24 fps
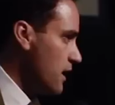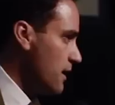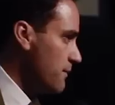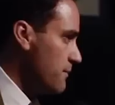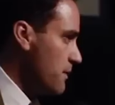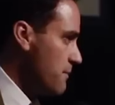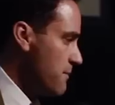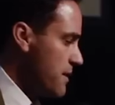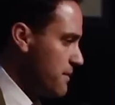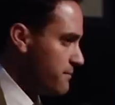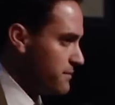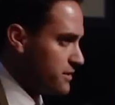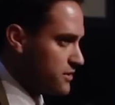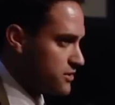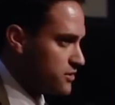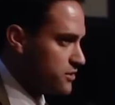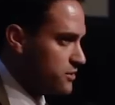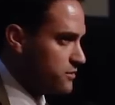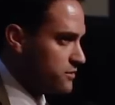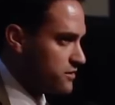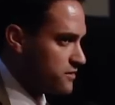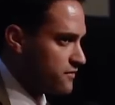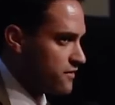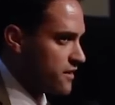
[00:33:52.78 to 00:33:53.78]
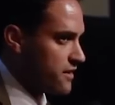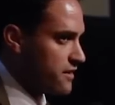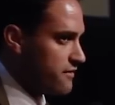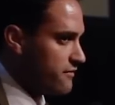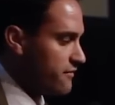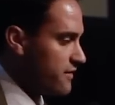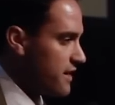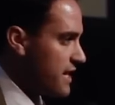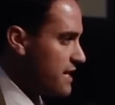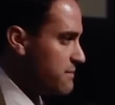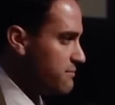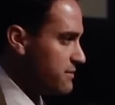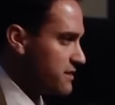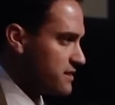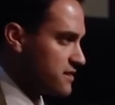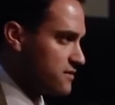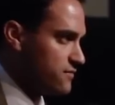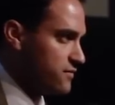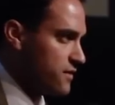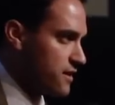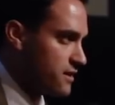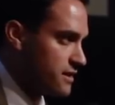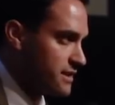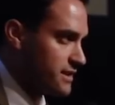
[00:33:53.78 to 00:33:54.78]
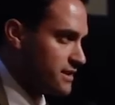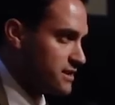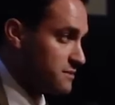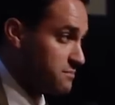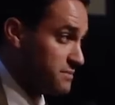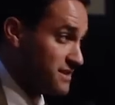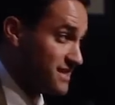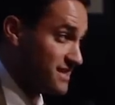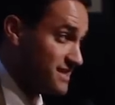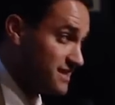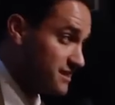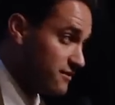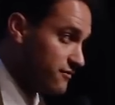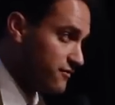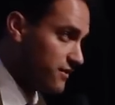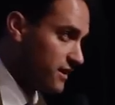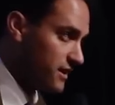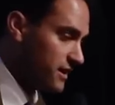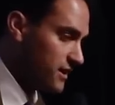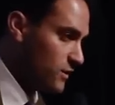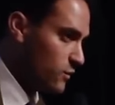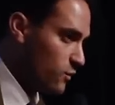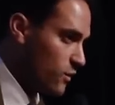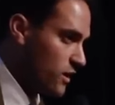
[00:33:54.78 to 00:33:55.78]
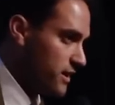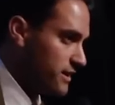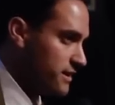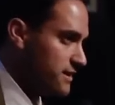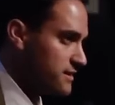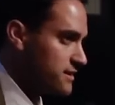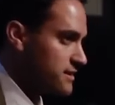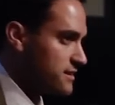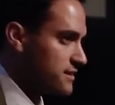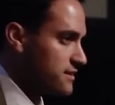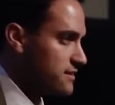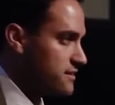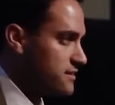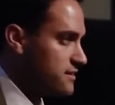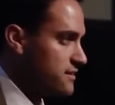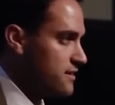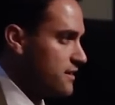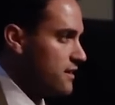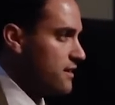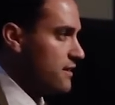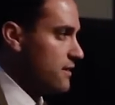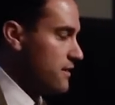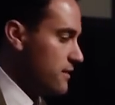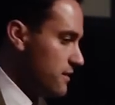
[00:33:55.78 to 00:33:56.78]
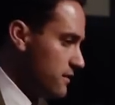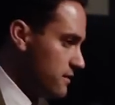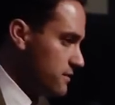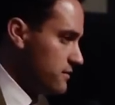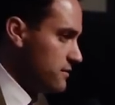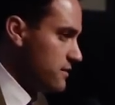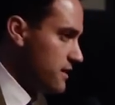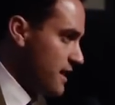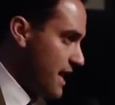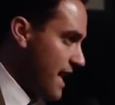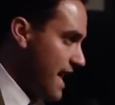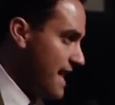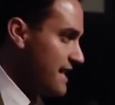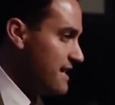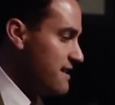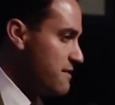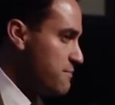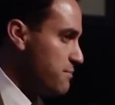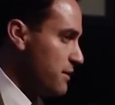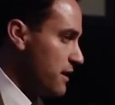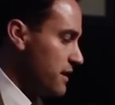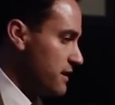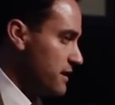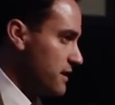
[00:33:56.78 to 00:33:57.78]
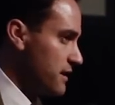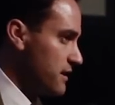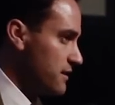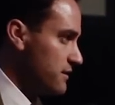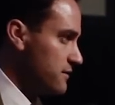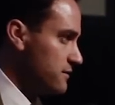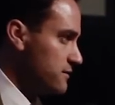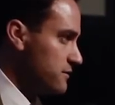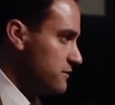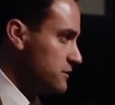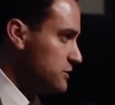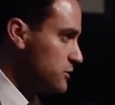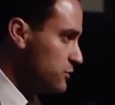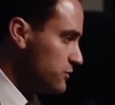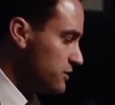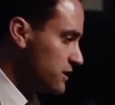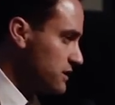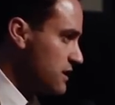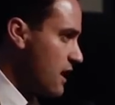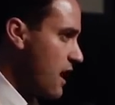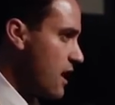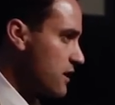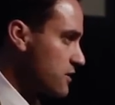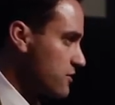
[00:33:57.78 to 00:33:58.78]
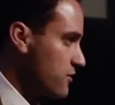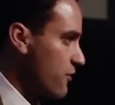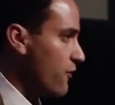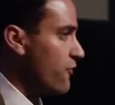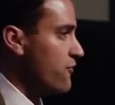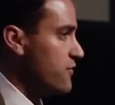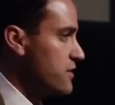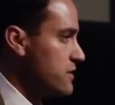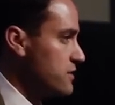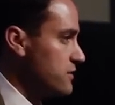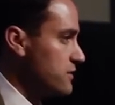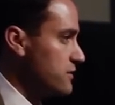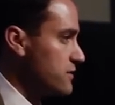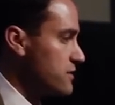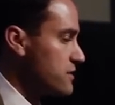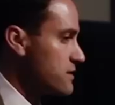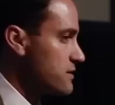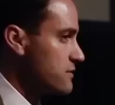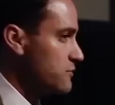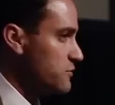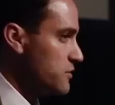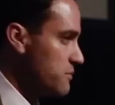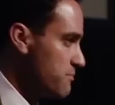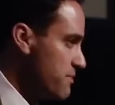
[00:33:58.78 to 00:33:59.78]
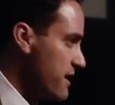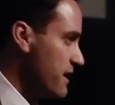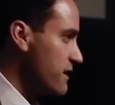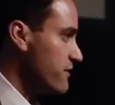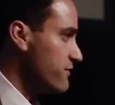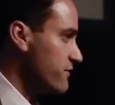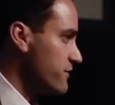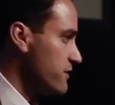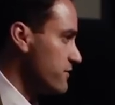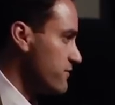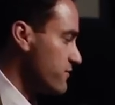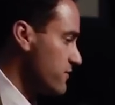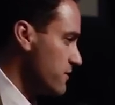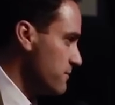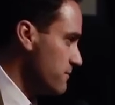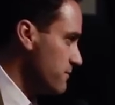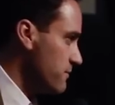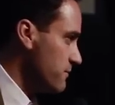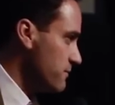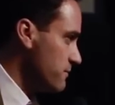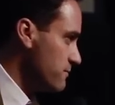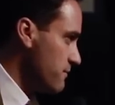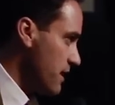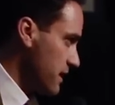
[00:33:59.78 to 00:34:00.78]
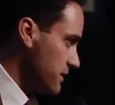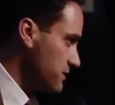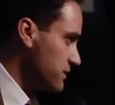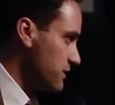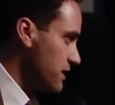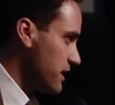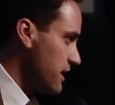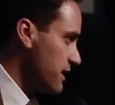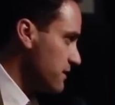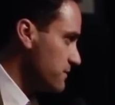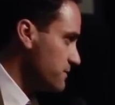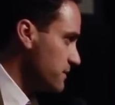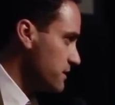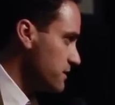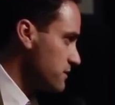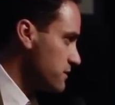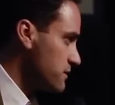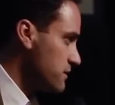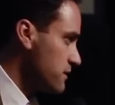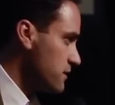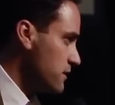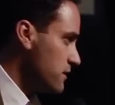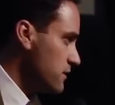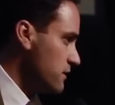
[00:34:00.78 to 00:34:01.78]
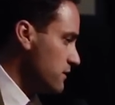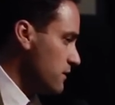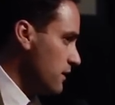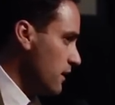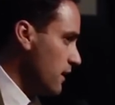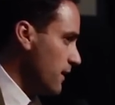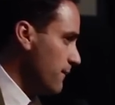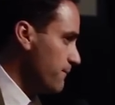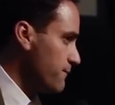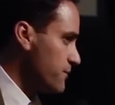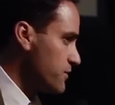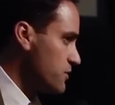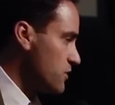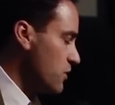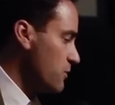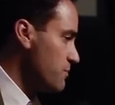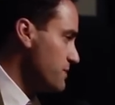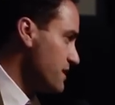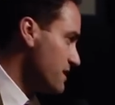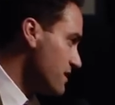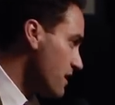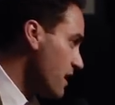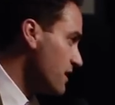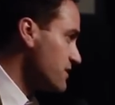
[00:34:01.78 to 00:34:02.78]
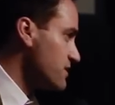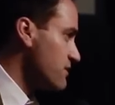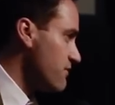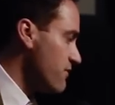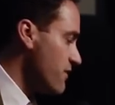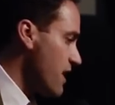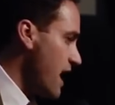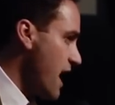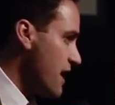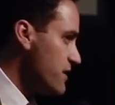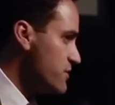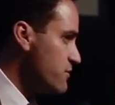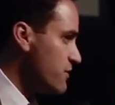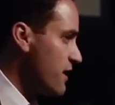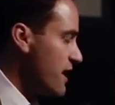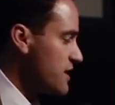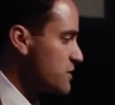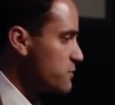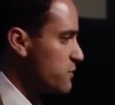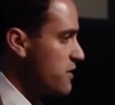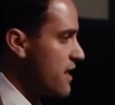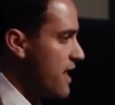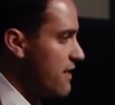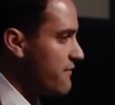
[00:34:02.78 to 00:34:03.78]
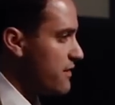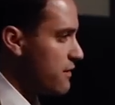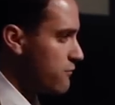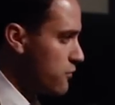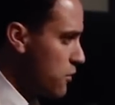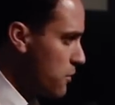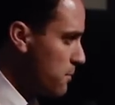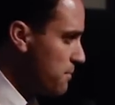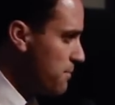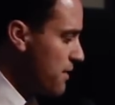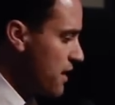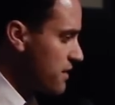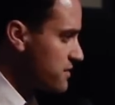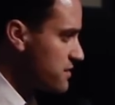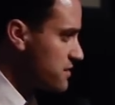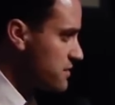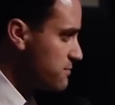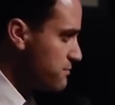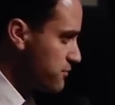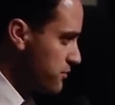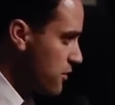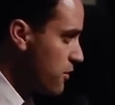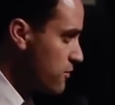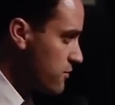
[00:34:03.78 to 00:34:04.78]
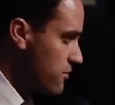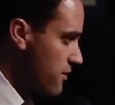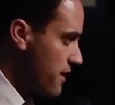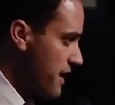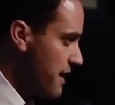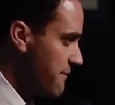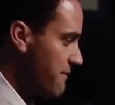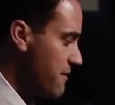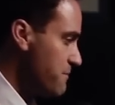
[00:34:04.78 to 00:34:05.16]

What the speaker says: Amendment 2 is very vague, but it's very specific in one instance. Anybody who the doctor feels will benefit from medical cannabis. So because of that, you guys will have a robust program.